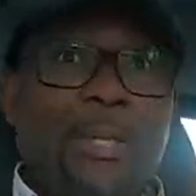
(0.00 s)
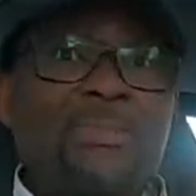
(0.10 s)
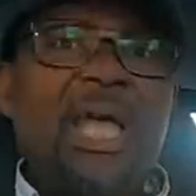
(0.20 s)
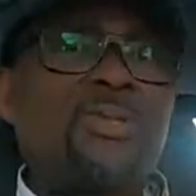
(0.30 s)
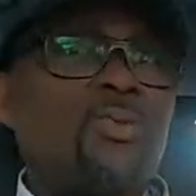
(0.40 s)
And
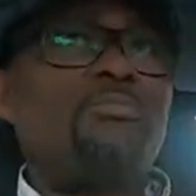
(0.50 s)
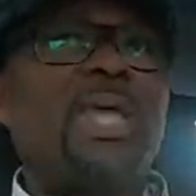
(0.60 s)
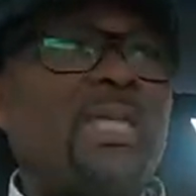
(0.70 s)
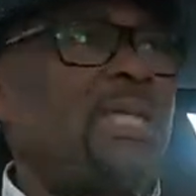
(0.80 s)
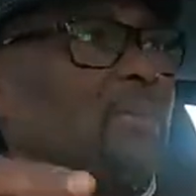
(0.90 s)
sometimes we
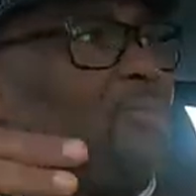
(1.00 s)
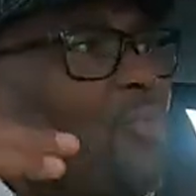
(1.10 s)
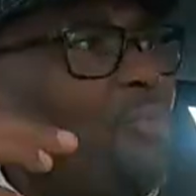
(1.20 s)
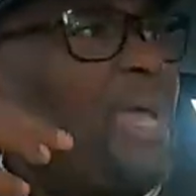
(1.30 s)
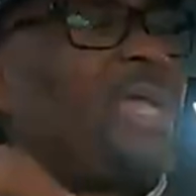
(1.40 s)
make
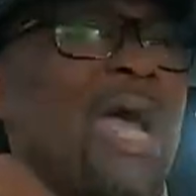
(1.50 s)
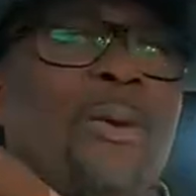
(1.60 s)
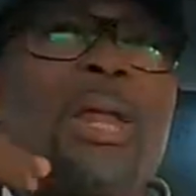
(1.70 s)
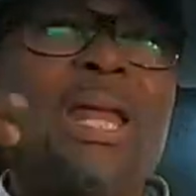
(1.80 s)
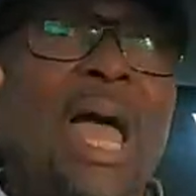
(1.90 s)
our